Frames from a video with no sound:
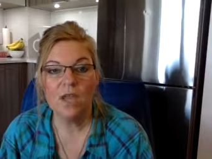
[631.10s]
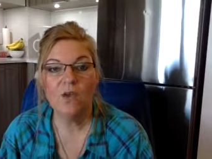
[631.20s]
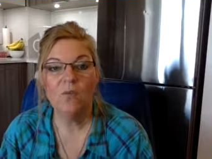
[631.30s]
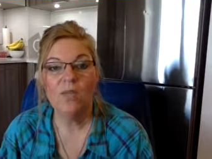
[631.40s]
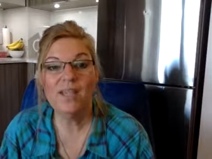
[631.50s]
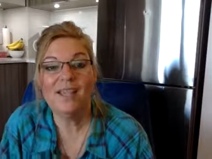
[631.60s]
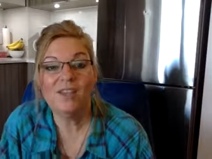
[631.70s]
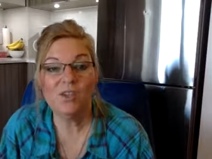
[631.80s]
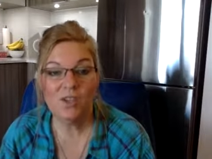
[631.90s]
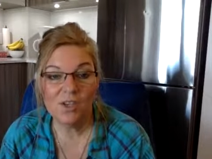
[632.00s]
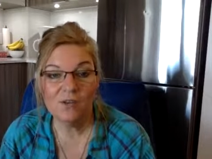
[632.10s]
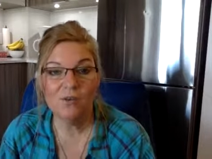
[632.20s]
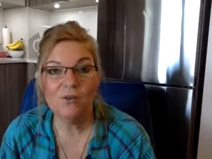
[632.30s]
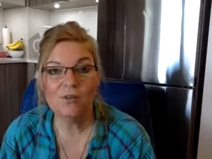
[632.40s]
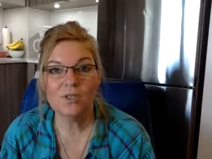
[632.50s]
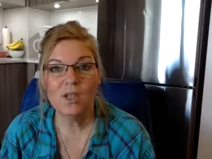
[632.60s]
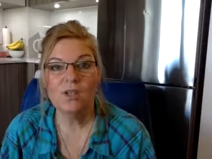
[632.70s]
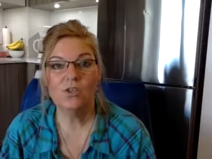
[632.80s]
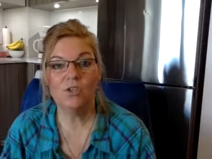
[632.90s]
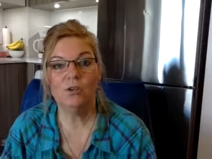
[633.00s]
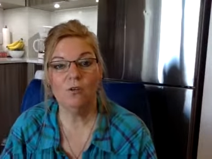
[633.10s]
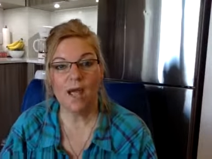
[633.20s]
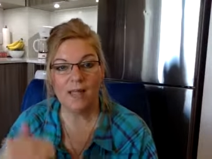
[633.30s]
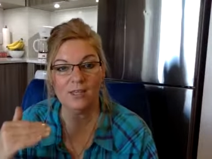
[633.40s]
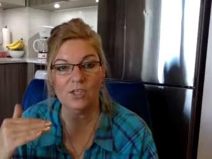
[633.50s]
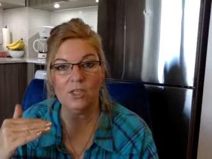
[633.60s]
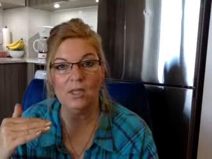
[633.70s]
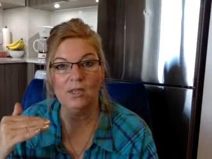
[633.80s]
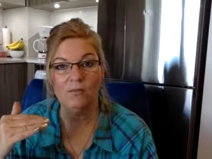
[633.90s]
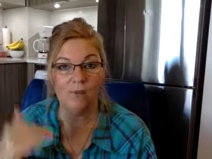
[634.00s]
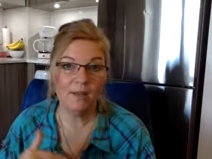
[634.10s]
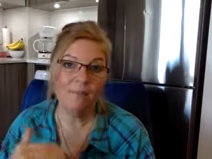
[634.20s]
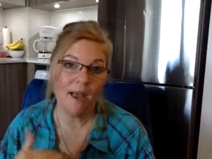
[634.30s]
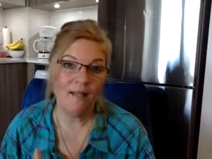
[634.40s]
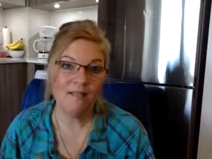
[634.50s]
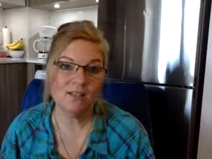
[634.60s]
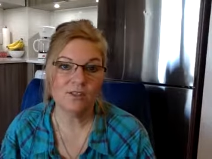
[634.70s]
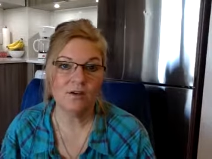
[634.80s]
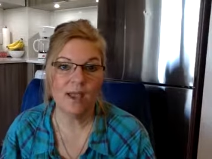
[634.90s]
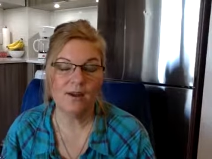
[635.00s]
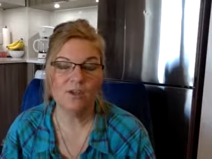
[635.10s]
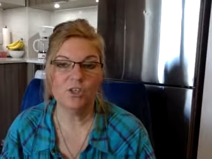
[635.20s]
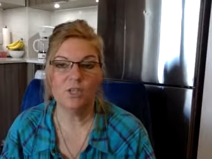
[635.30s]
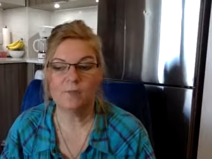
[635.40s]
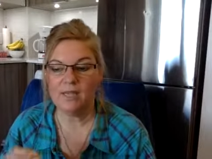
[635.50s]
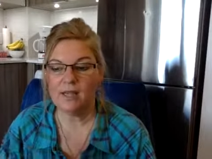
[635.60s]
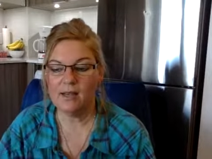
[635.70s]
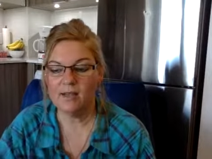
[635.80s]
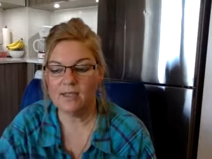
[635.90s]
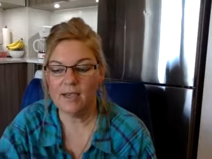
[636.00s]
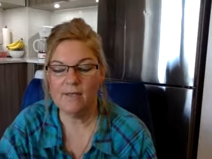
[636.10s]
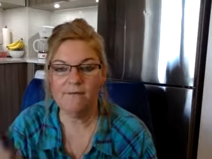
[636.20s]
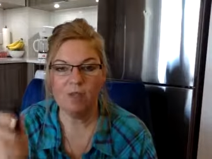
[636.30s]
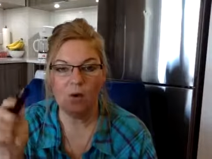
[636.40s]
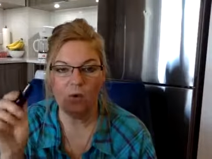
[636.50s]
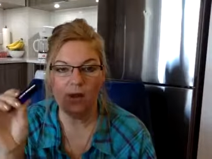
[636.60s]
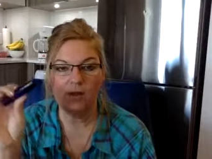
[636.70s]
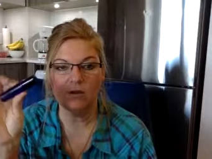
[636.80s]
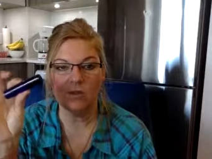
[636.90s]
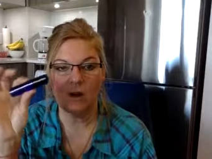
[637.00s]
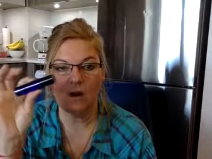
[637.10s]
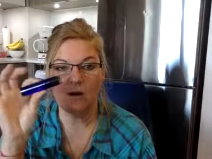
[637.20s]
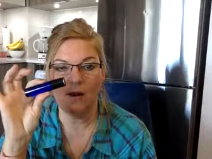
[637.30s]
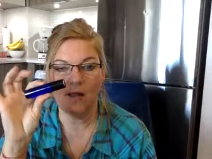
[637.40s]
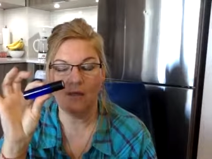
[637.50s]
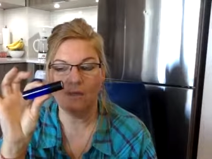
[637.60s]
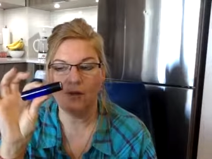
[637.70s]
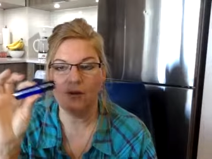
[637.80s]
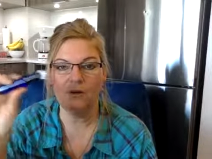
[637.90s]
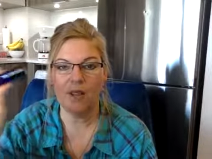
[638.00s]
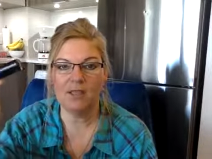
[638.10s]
we can use to actually rebalance our energy because if the oils are a pure grade,